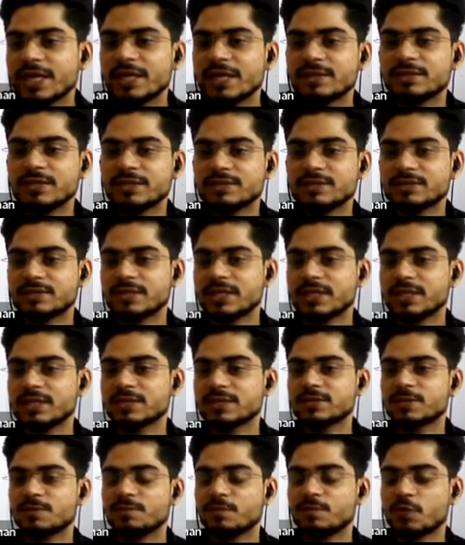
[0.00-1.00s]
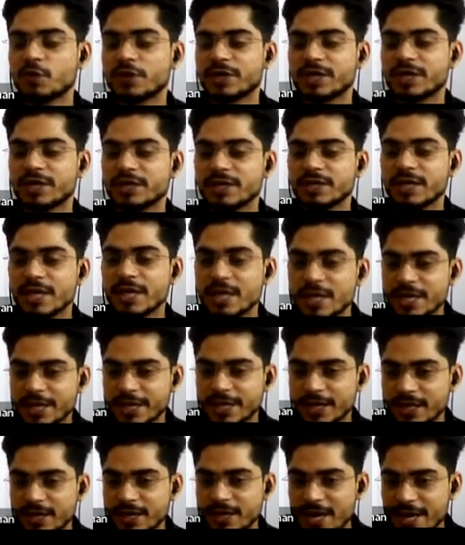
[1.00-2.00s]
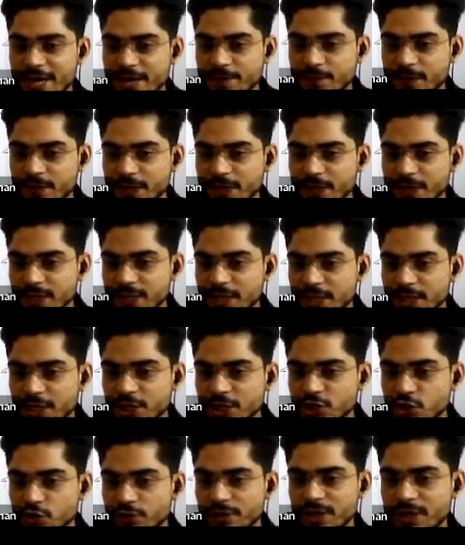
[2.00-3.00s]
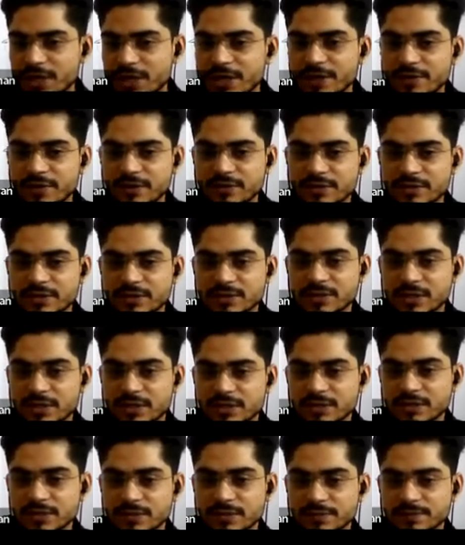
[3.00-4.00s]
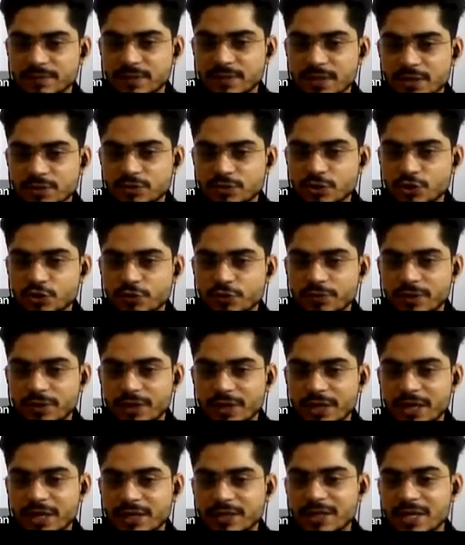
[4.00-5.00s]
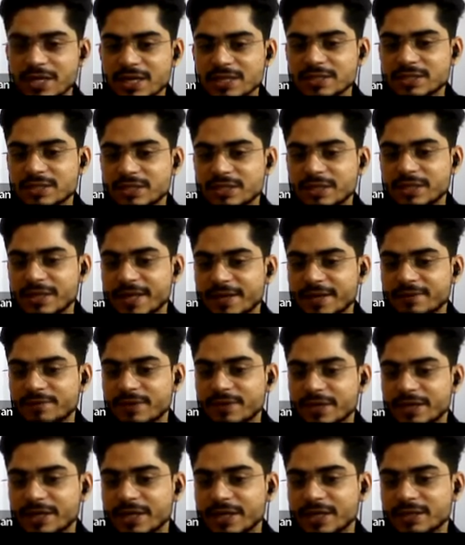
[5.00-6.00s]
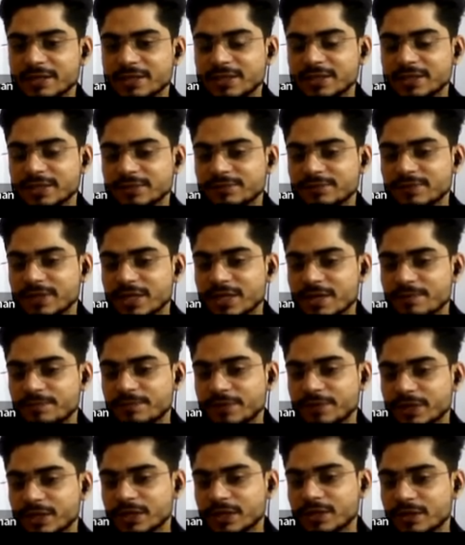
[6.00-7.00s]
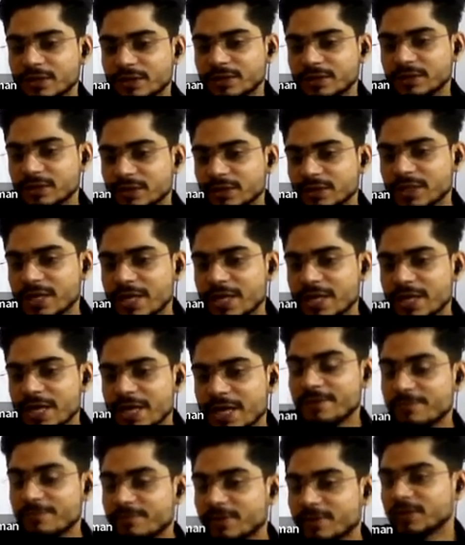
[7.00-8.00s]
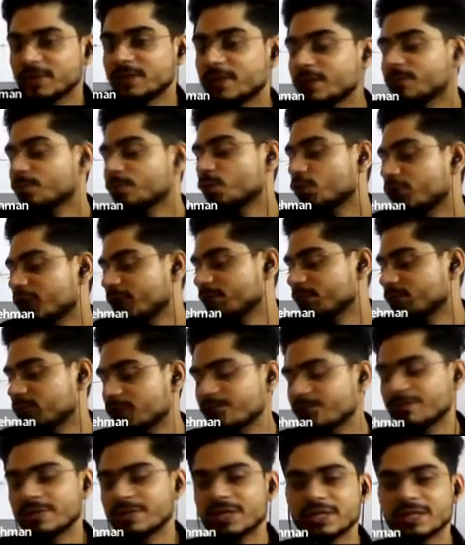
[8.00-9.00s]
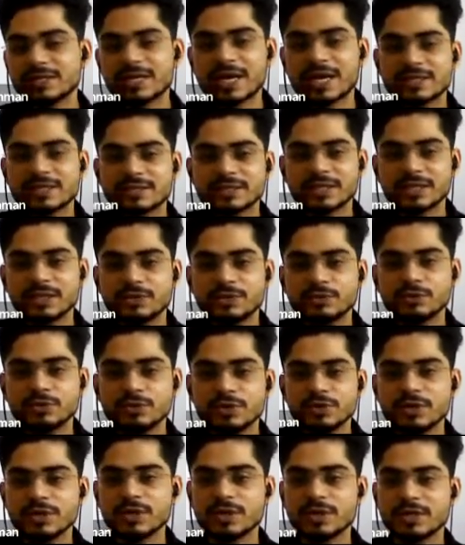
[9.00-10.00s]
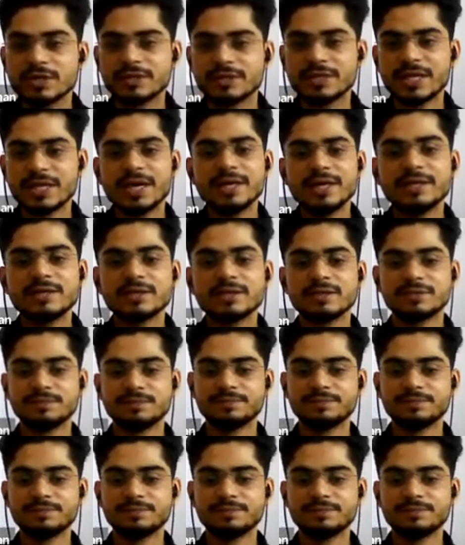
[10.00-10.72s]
take, this thing is important. Here I have taken the equivalent resistance. So you will get the answer 10 by 10, that is 1 ampere current. And one thing more, if someone is asking you that